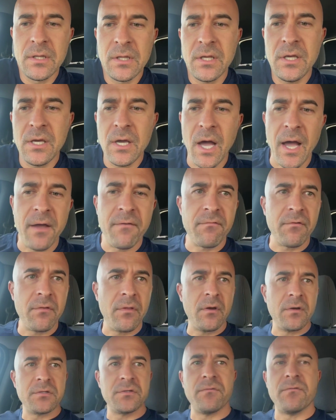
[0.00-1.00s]
Lehigh, for
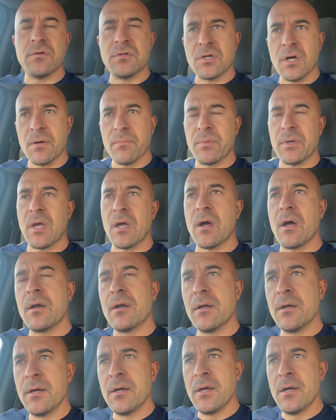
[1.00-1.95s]
those of you jumping on,